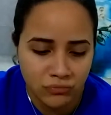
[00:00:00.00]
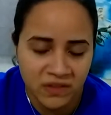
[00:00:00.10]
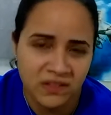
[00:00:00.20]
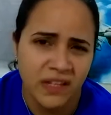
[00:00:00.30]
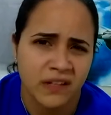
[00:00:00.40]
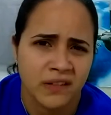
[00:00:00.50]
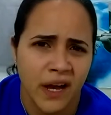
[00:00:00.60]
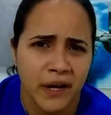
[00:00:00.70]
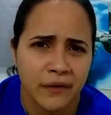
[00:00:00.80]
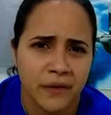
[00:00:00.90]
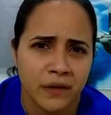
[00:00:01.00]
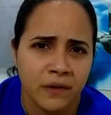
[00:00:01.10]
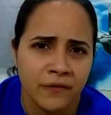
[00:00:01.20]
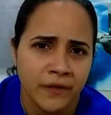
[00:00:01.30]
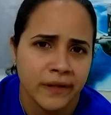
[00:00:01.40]
it's like a diary
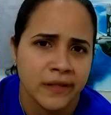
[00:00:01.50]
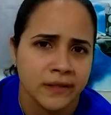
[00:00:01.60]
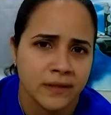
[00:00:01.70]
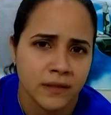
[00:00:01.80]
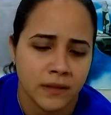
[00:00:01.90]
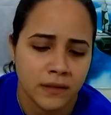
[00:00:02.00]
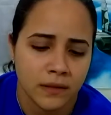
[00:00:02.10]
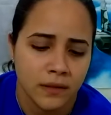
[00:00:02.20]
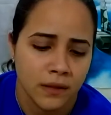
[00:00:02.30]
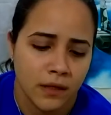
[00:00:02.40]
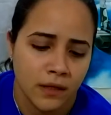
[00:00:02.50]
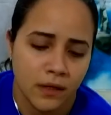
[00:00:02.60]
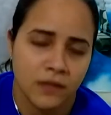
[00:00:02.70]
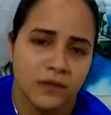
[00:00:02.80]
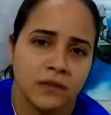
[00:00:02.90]
of fitness. Like,
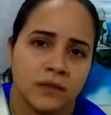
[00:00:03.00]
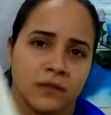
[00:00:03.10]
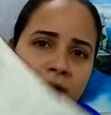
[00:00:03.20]
I just